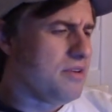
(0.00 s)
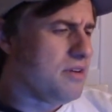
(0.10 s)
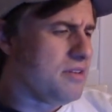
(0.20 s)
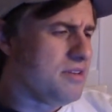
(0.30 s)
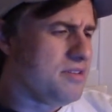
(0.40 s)

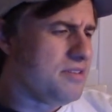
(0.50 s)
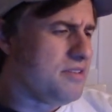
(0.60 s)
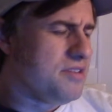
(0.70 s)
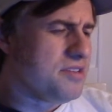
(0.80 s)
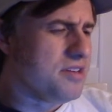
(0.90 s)
Uh, they just
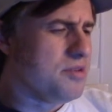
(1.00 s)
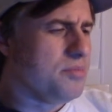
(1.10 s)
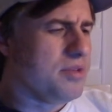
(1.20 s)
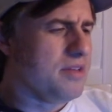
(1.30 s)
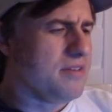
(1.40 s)
they're just a
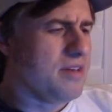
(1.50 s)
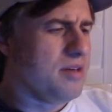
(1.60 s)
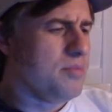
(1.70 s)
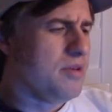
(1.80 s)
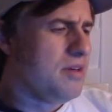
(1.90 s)
complete
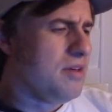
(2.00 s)
team.